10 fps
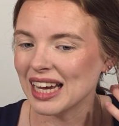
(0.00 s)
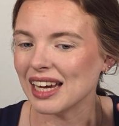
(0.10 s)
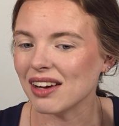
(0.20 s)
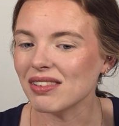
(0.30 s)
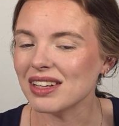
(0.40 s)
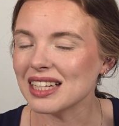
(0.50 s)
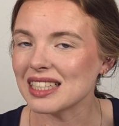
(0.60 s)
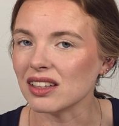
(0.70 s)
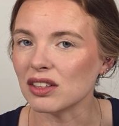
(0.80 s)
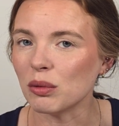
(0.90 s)
even these
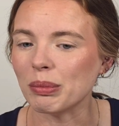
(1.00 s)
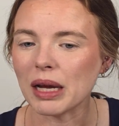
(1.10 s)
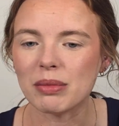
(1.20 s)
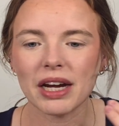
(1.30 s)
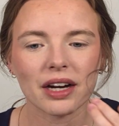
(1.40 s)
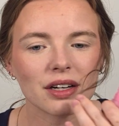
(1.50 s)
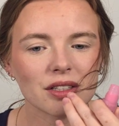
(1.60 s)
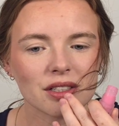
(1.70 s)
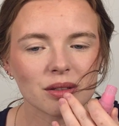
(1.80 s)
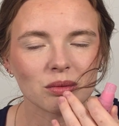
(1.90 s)
little baby
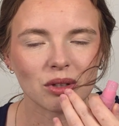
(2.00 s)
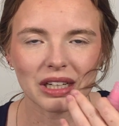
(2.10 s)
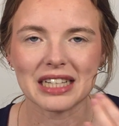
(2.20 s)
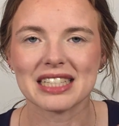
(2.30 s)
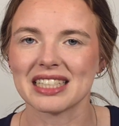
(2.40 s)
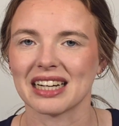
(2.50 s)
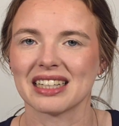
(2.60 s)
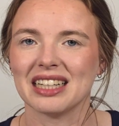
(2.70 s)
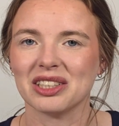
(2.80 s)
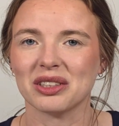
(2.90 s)
hairs will get
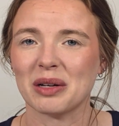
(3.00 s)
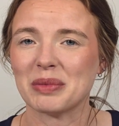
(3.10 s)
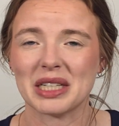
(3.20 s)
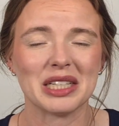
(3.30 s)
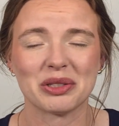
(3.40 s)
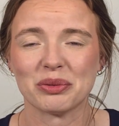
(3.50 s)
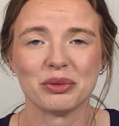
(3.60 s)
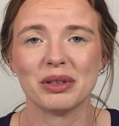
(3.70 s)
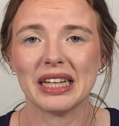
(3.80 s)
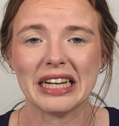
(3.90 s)
stuck in your lips and it's
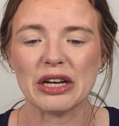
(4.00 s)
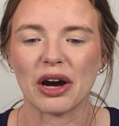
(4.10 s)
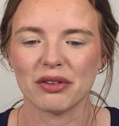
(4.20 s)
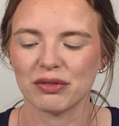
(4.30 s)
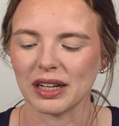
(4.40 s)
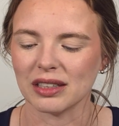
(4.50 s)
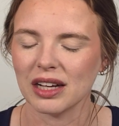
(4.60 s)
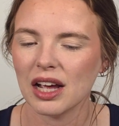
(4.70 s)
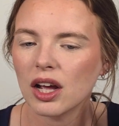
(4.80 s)
really not fun.